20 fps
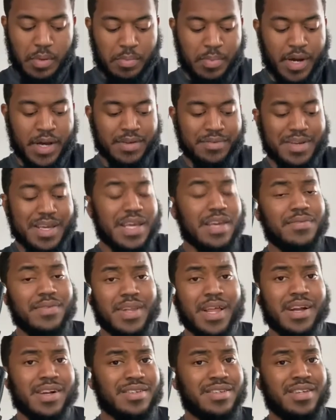But
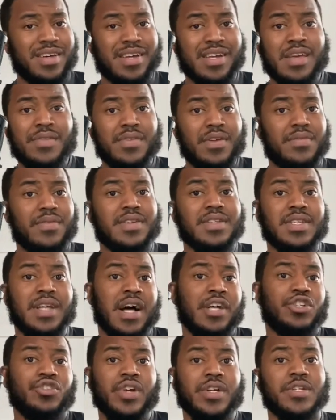even, like I said, even if it's
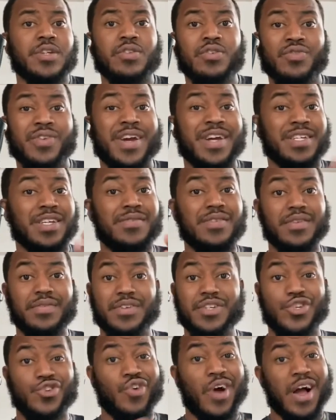not straight to the range, even if
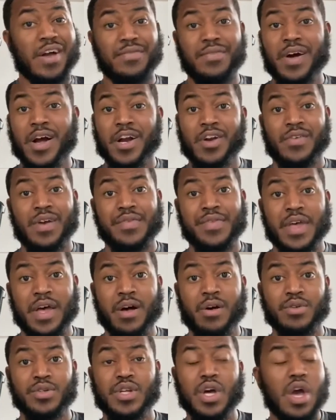it's dry fire around the
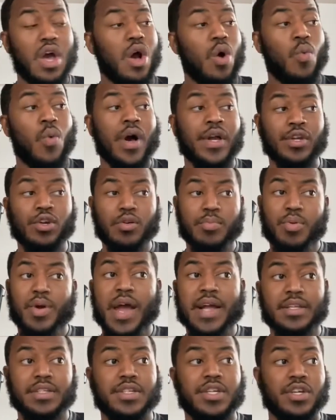house, while you're
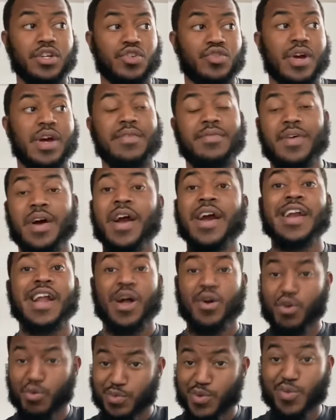practicing your dry fire, and I
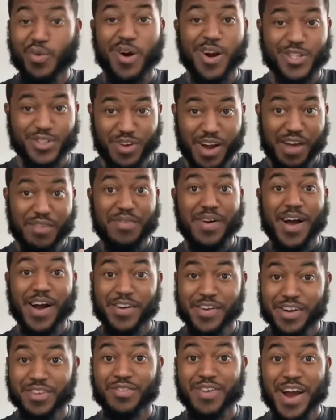hope you are dry
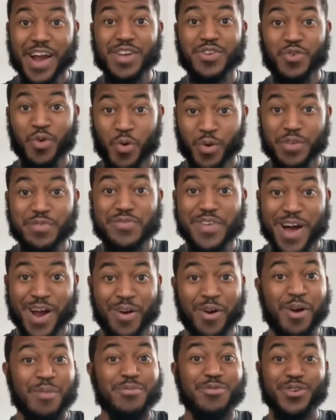firing, right? You own a
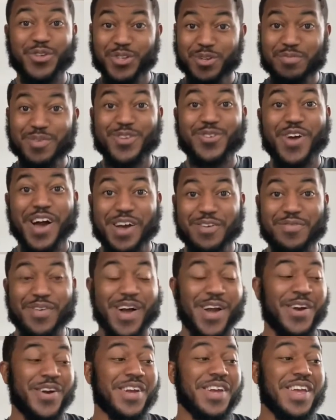firearm, you should be dry
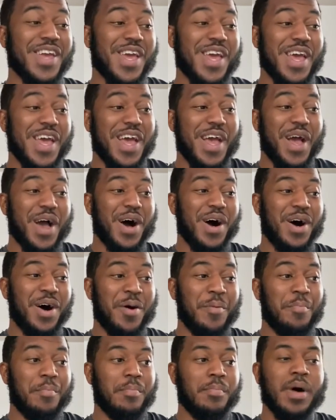firing.
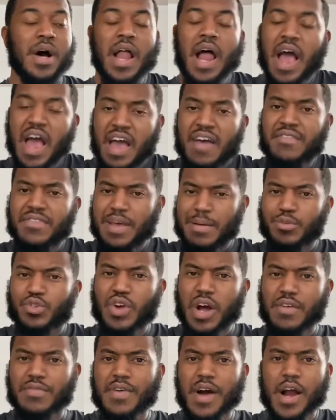But have them
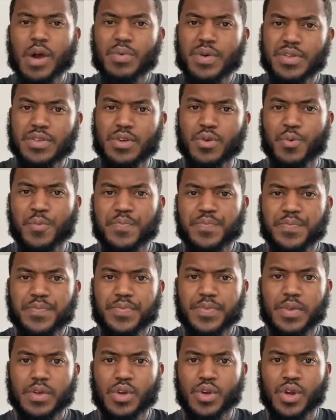dry fire with you,
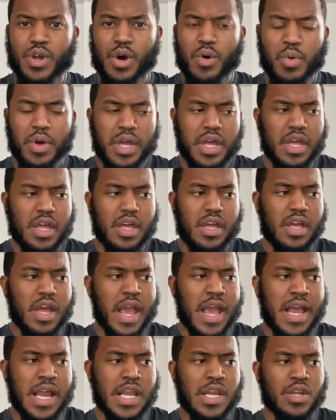
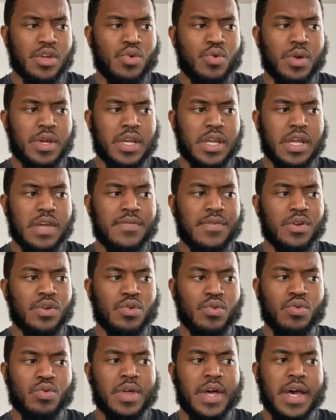and you can even
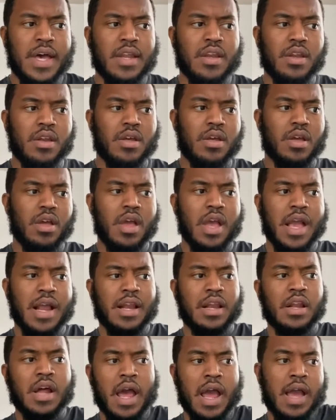do that
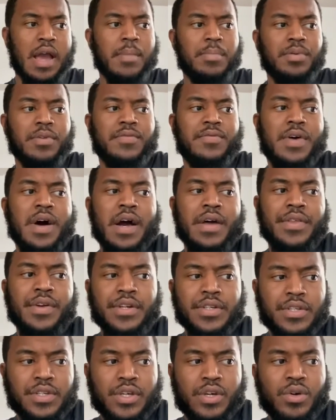and amplify
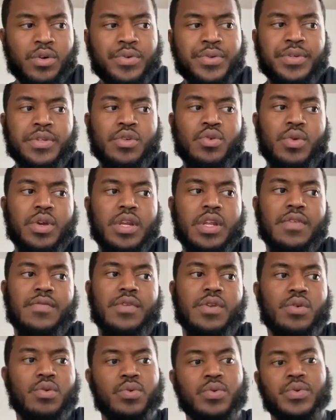their skills. You could
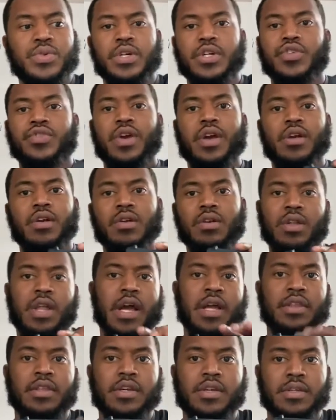even use a trainer
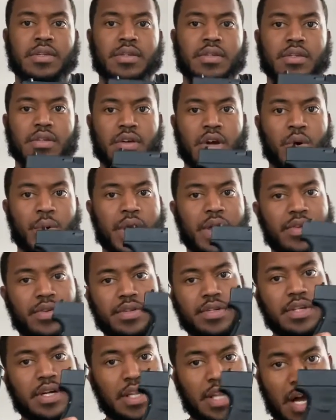like this. Okay,
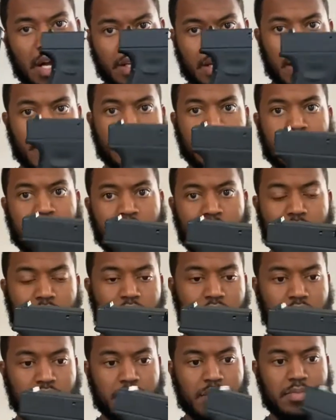this is a Glock 19.
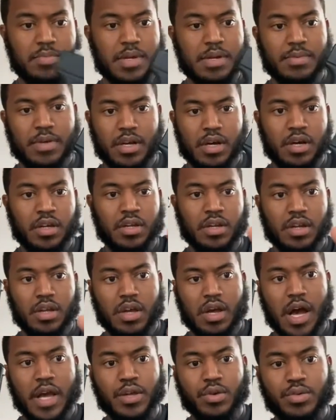This is a BB gun.
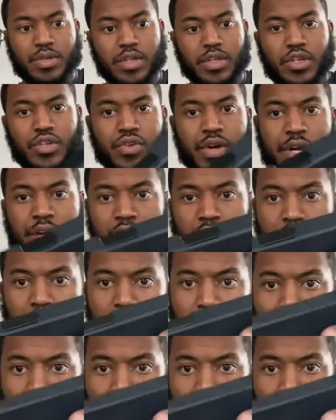I use it to train.